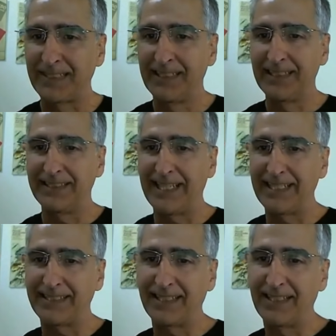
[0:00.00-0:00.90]
Dan
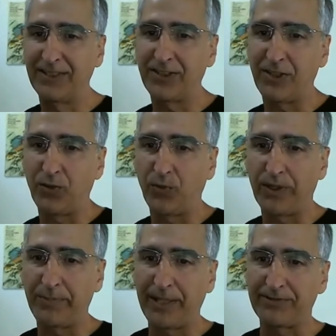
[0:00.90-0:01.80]
says, what
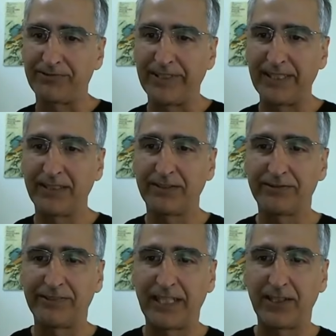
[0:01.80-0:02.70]
about rear
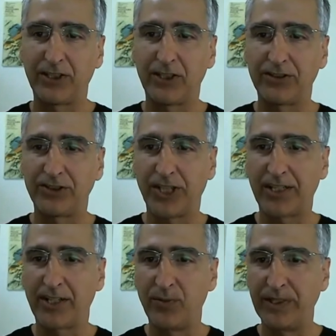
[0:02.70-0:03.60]
derailleur
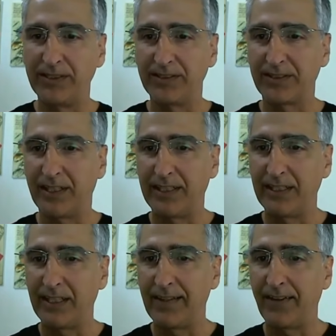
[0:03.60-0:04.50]
jockey wheels? I
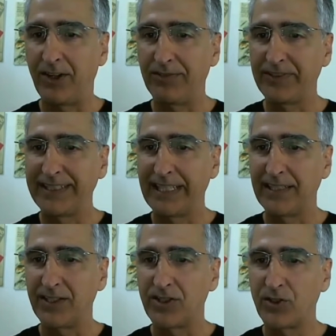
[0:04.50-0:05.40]
often get a
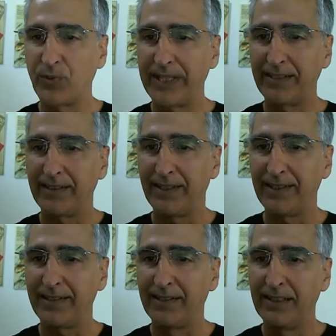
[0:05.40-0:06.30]
squeak
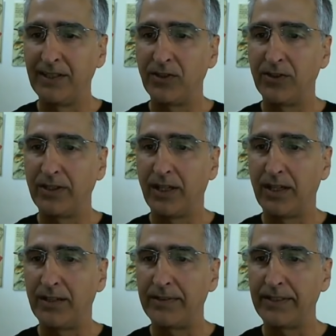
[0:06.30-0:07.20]
there,
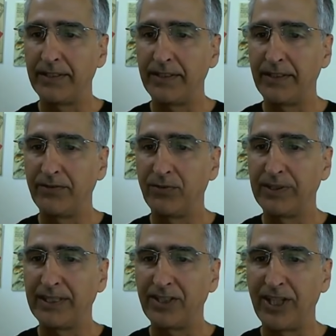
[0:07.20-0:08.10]
even when
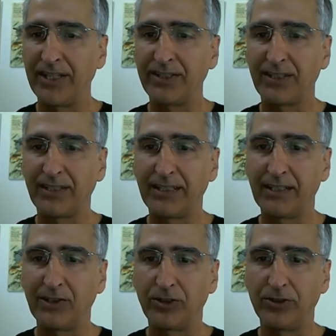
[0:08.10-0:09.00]
the chain is clean
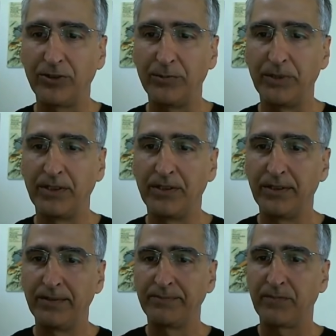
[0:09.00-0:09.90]
and lubed.
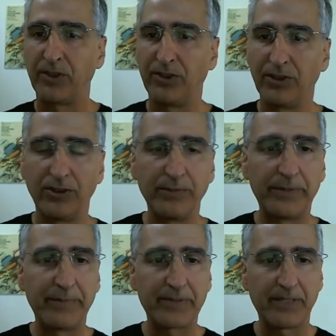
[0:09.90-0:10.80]
Do you lube
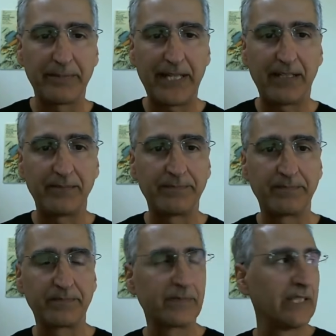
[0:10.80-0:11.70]
them somehow?
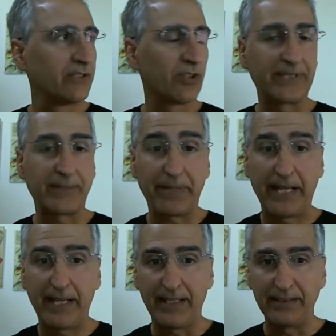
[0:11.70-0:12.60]
So it
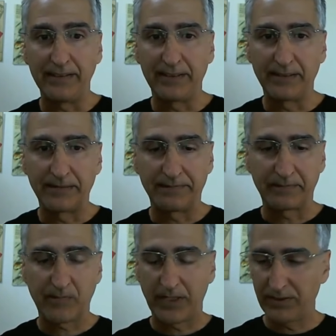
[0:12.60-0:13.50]
depends.
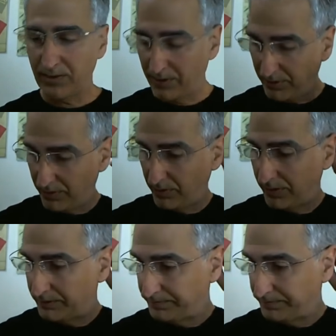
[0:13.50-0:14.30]
So